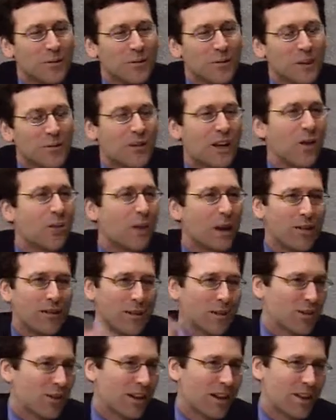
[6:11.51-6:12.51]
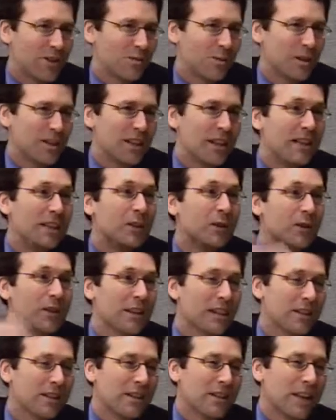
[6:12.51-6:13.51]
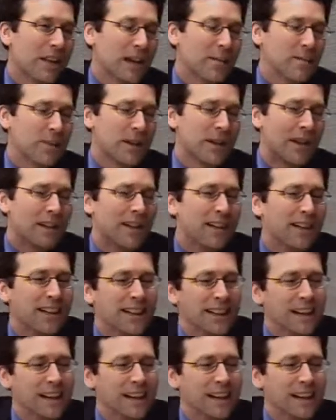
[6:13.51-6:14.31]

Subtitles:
who was out waving signs one day near the end of the campaign,